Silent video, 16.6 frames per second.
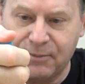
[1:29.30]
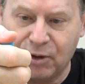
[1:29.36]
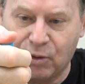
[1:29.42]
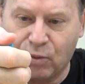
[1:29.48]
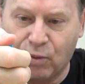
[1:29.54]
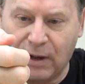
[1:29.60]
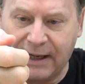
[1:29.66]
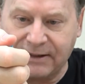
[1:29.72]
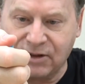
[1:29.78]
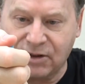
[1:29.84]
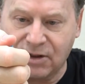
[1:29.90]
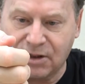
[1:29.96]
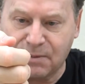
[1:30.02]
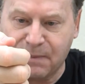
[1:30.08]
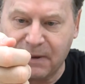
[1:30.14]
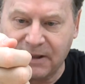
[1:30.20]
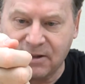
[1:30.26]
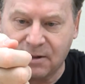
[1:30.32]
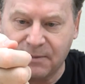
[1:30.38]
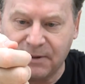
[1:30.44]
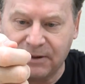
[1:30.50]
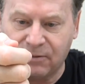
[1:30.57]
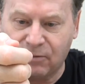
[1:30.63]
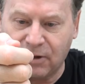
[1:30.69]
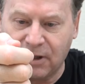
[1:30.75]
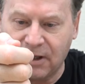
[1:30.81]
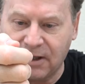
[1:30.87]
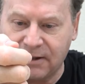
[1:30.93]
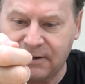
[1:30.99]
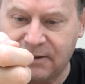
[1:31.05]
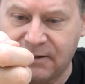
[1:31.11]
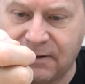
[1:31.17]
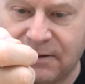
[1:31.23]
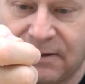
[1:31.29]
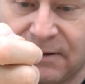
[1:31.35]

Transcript: You'll watch the specimen run